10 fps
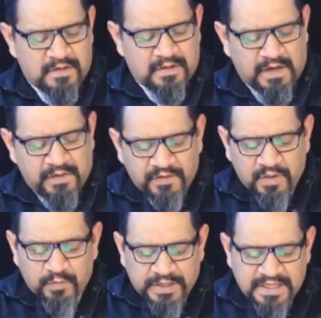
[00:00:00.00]
However,
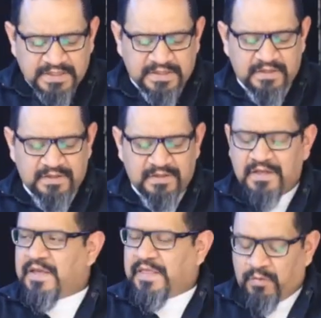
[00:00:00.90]
the reason
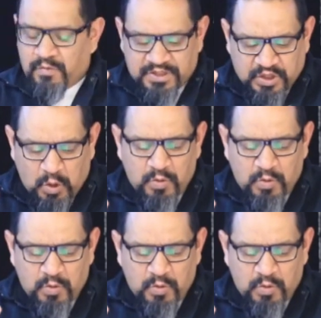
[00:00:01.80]
they were so